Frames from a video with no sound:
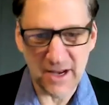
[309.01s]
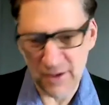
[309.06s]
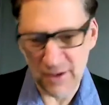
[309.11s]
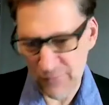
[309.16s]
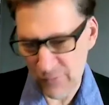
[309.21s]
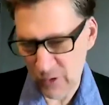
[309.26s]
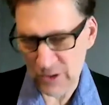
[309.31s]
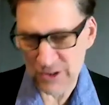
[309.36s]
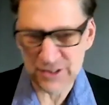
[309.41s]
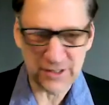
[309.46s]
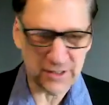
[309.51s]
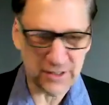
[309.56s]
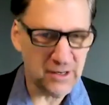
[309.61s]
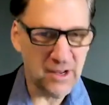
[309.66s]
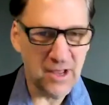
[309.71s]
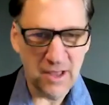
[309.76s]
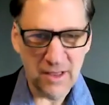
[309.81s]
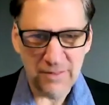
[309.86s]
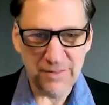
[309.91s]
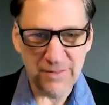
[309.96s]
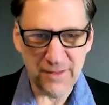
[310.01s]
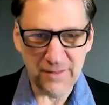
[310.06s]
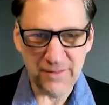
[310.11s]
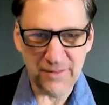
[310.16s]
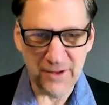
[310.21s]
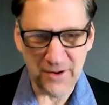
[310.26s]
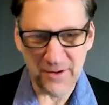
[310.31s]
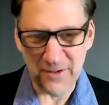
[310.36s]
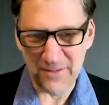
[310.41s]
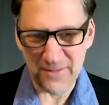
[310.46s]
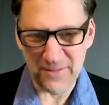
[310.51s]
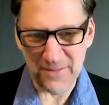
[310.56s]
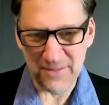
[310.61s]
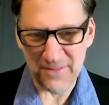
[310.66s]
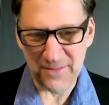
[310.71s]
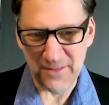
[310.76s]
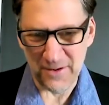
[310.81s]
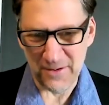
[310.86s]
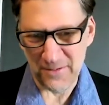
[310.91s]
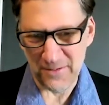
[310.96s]
And of course, they're they're
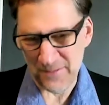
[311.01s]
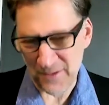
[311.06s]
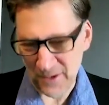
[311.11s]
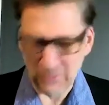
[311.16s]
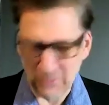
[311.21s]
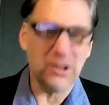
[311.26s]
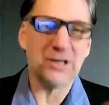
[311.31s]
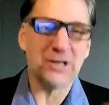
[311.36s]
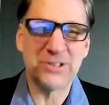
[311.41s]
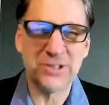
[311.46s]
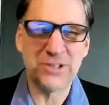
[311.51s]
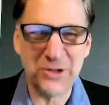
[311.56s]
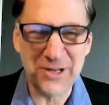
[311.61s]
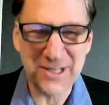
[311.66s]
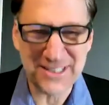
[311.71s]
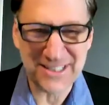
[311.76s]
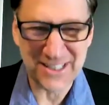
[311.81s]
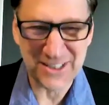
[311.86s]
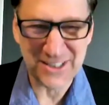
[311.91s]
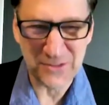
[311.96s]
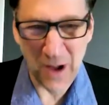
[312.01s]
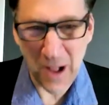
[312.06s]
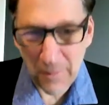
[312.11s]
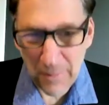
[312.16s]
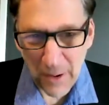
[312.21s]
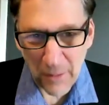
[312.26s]
they're they're luxurious as well.